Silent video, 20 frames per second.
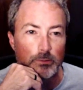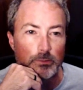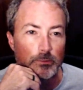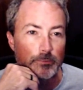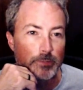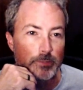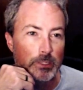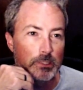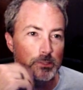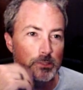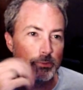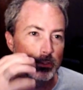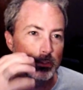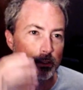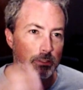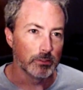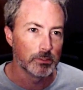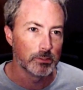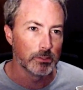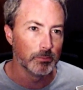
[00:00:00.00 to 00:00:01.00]
events, we
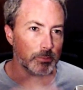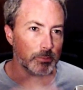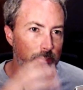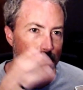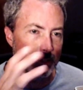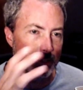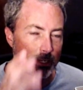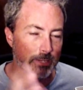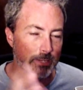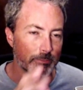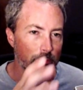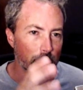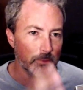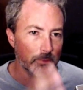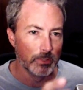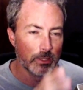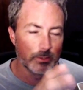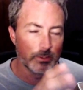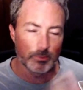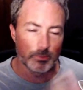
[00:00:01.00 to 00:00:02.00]
can subscribe, the
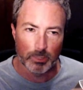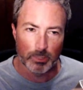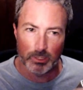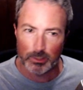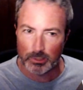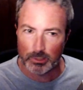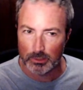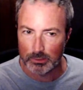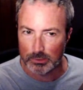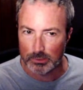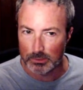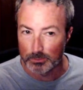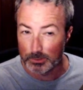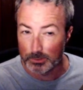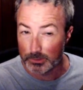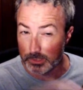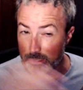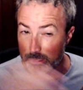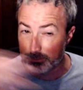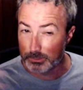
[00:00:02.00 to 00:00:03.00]
health bar can
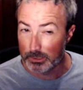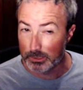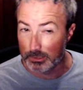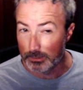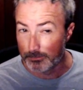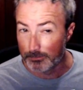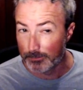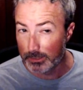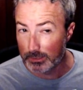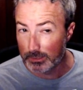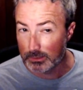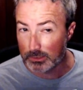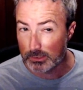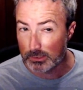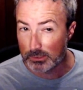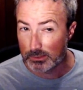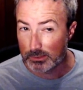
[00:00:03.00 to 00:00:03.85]
subscribe to the events.